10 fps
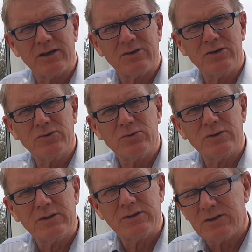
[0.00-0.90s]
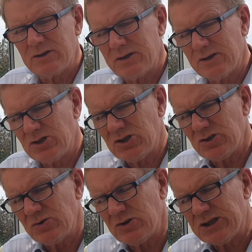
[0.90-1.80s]
new
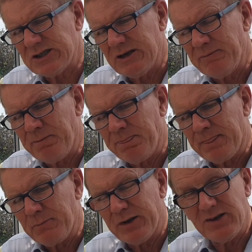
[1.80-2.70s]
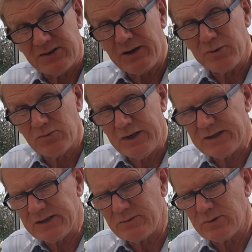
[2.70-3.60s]
shoots because they will
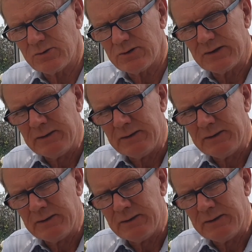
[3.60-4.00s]
readily root.